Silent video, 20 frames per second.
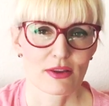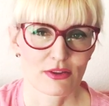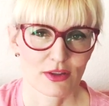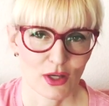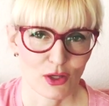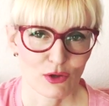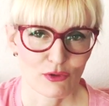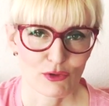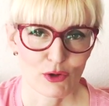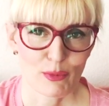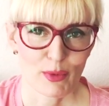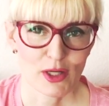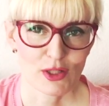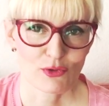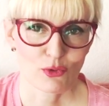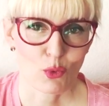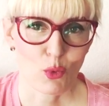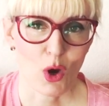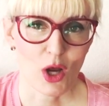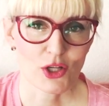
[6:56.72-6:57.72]
Thank you very
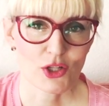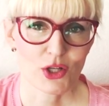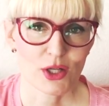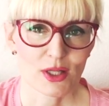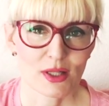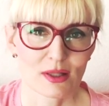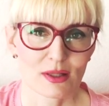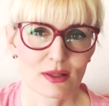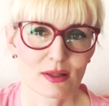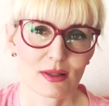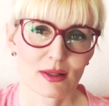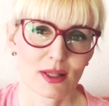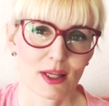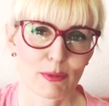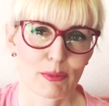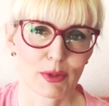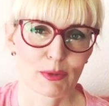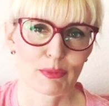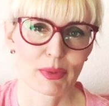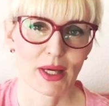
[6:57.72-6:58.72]
much for watching.
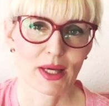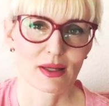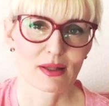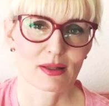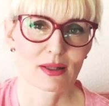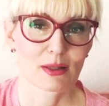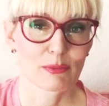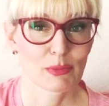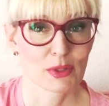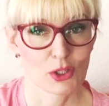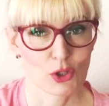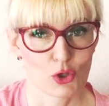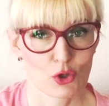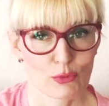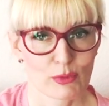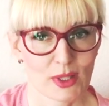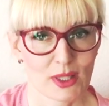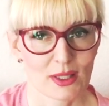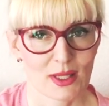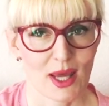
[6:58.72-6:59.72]
Keep it pink, be
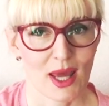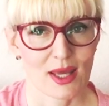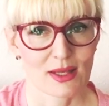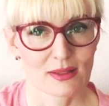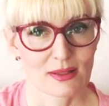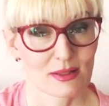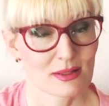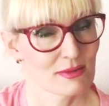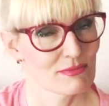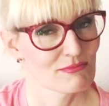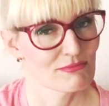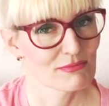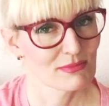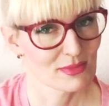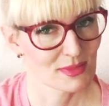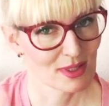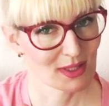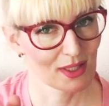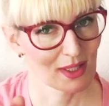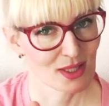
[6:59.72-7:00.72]
human, and
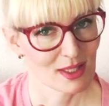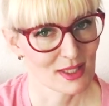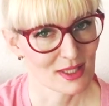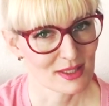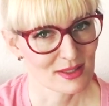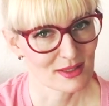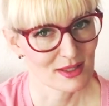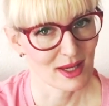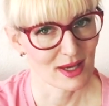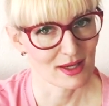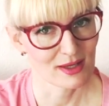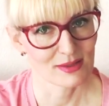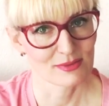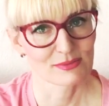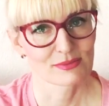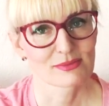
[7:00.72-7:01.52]
eat a steak.